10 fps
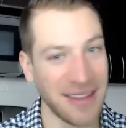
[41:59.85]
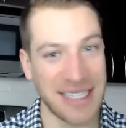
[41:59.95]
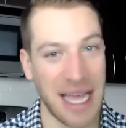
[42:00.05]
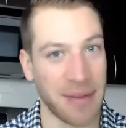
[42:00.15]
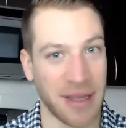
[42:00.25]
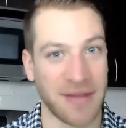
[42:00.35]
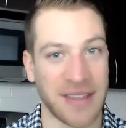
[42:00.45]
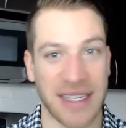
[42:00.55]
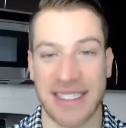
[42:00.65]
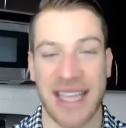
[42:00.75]
topic of
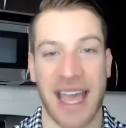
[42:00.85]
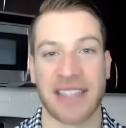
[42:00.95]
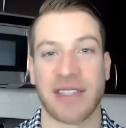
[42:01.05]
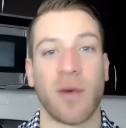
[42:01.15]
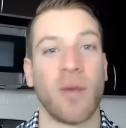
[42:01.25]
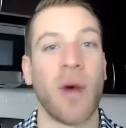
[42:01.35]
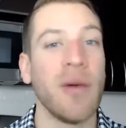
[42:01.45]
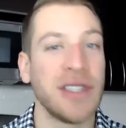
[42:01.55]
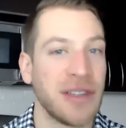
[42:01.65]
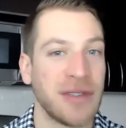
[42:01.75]
success, what
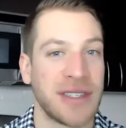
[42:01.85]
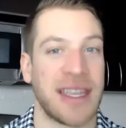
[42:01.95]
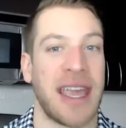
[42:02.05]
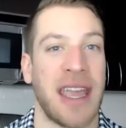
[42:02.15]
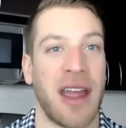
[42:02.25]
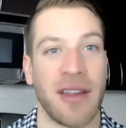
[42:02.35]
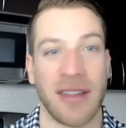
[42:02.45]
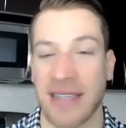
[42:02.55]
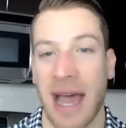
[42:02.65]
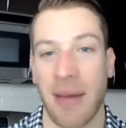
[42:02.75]
would you say are
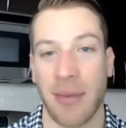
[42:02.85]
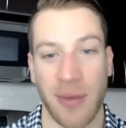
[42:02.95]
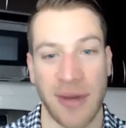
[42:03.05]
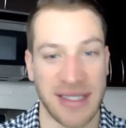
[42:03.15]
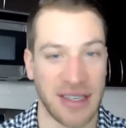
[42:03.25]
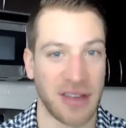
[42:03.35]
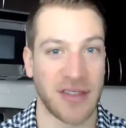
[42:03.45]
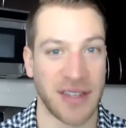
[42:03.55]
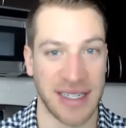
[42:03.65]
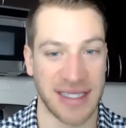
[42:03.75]
the top three skills
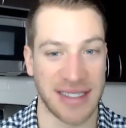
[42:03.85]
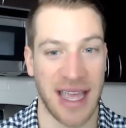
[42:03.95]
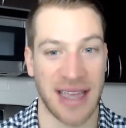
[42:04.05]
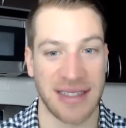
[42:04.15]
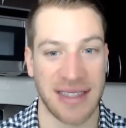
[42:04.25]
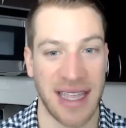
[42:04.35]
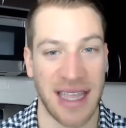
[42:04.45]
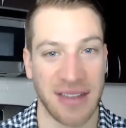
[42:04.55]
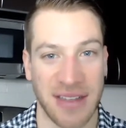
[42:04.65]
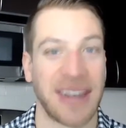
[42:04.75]
for success
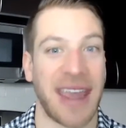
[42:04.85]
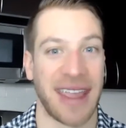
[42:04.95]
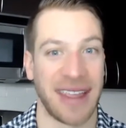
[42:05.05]
today?